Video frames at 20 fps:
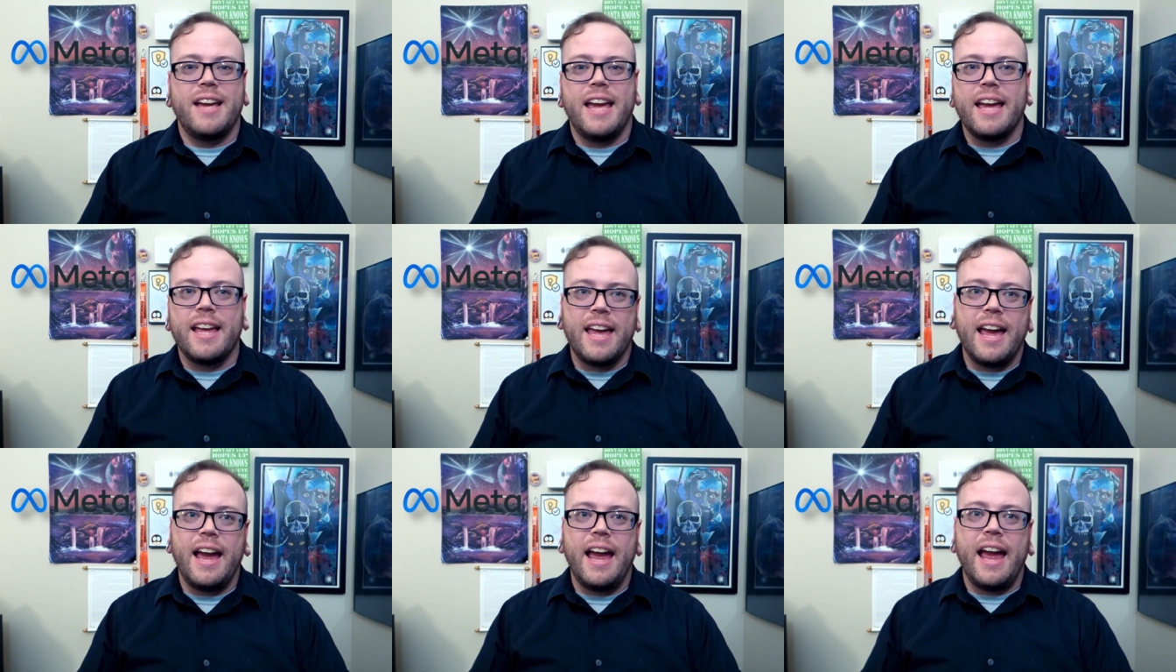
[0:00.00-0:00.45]

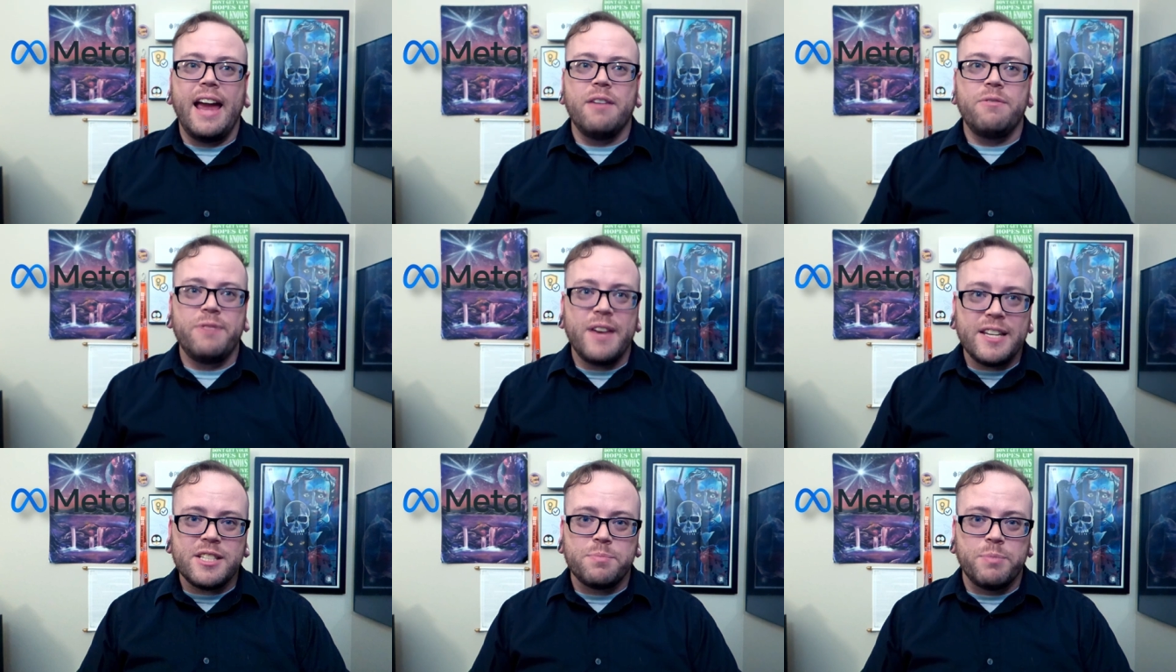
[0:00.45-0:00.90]
aka
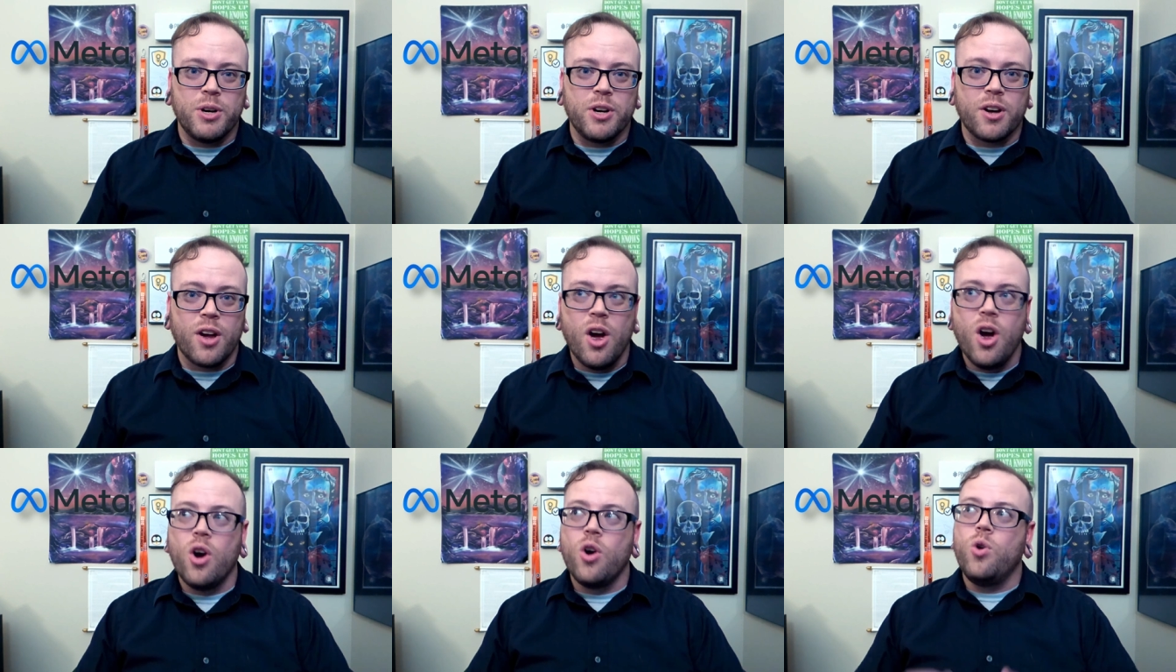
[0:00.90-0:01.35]
Facebook,
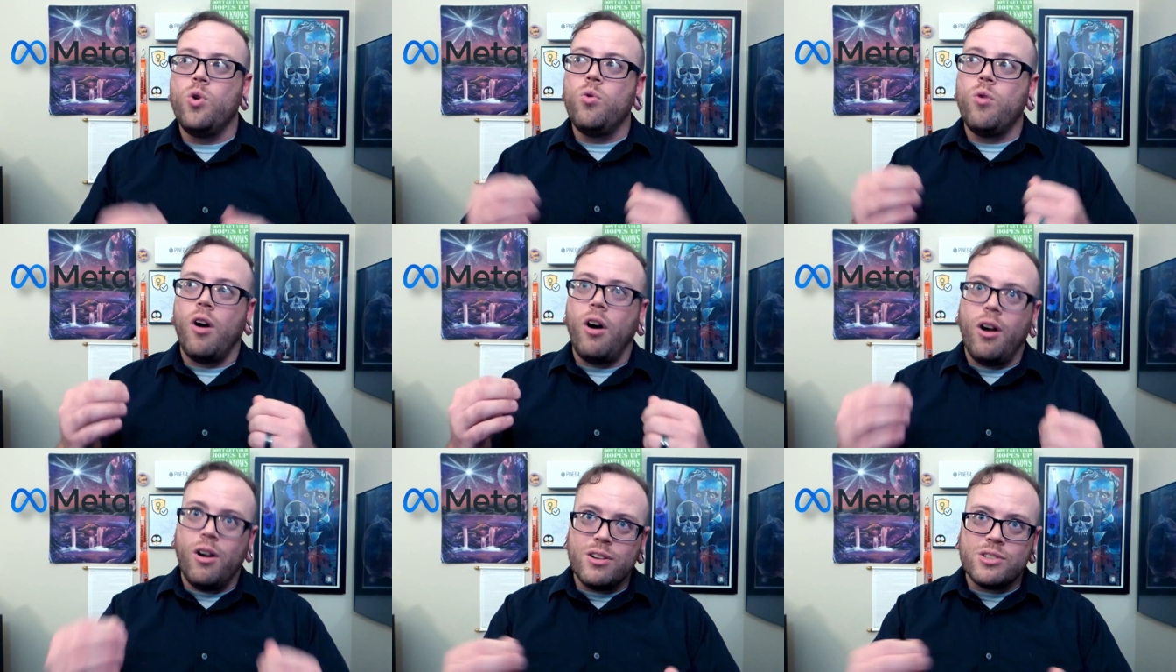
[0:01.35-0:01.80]

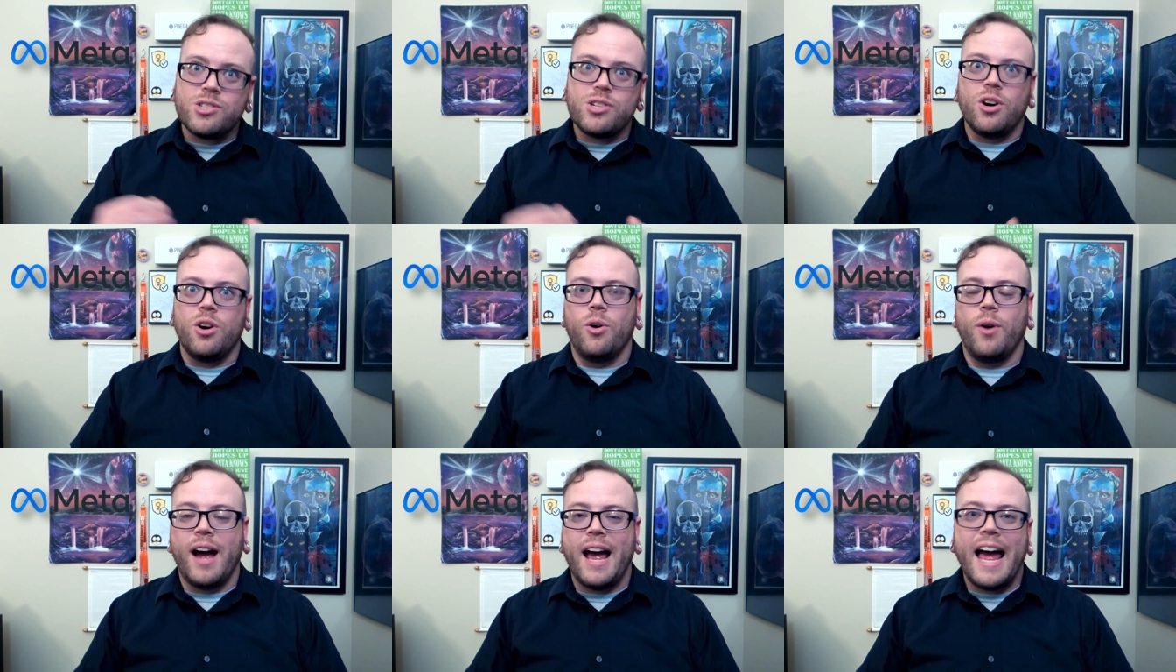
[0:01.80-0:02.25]
who
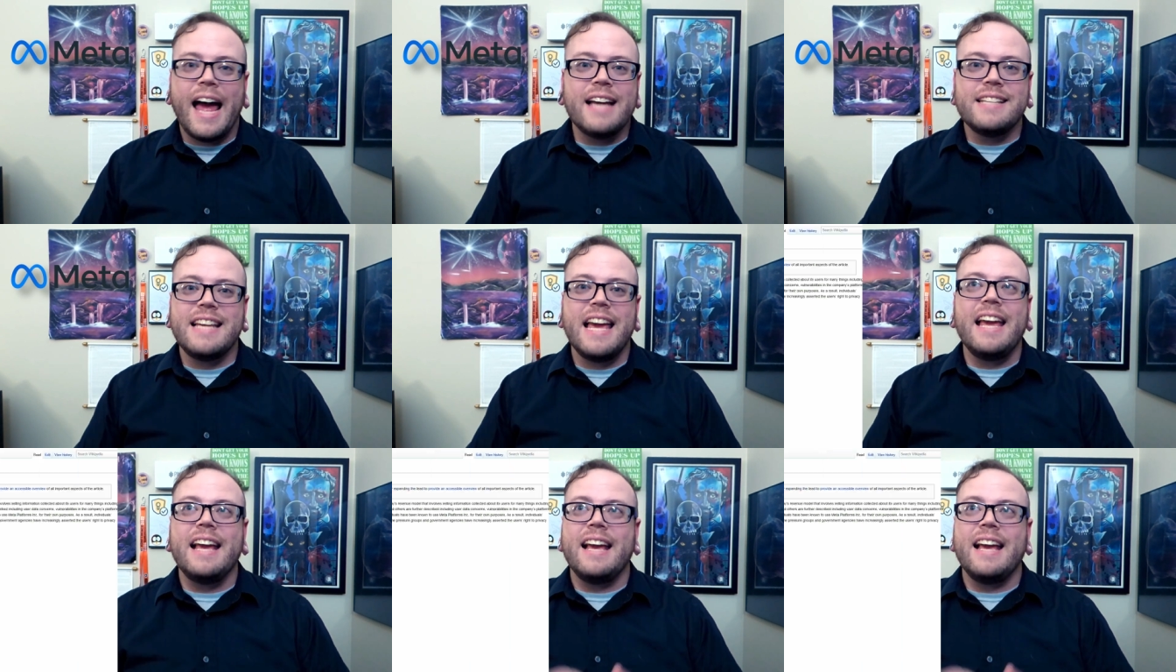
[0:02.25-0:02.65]
also has a